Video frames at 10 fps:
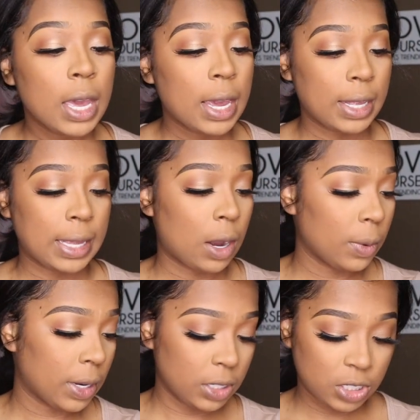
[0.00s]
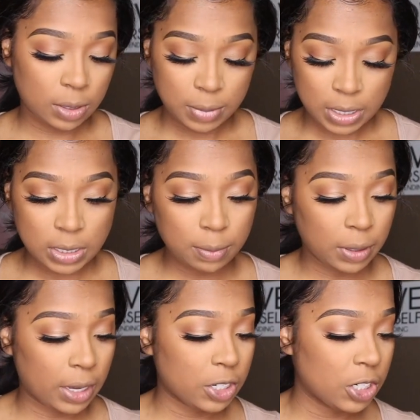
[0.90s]
And now we're gonna jump to
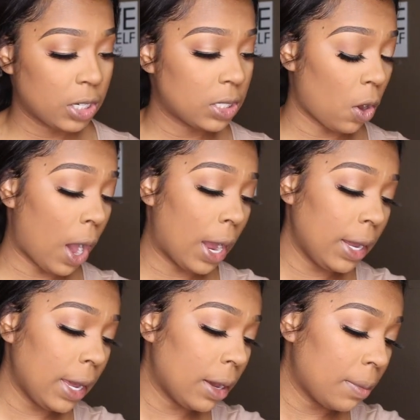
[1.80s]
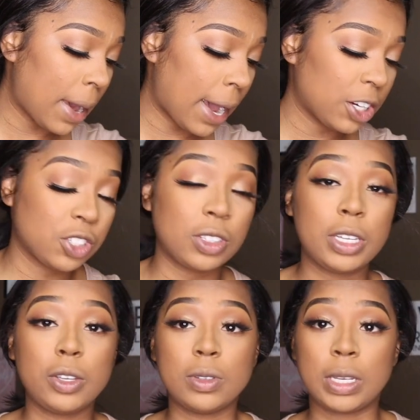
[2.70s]
blush. So I am actually
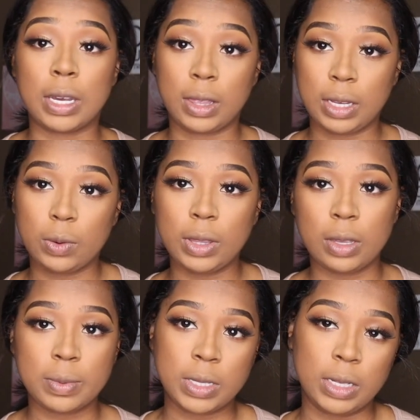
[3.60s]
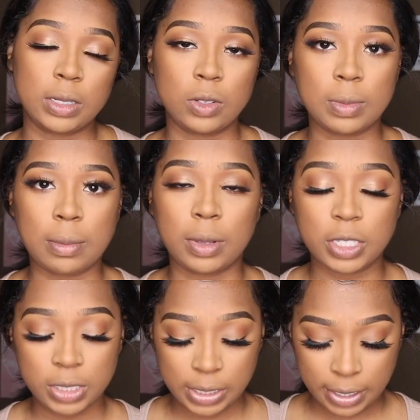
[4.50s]
using a liquid lipstick to do my
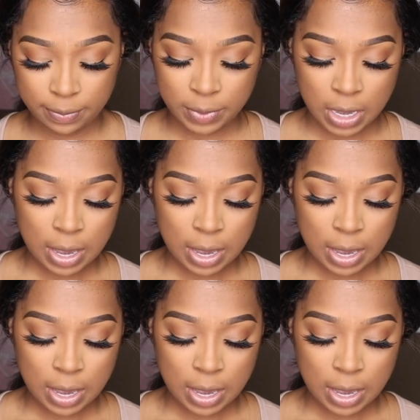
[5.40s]
blush today.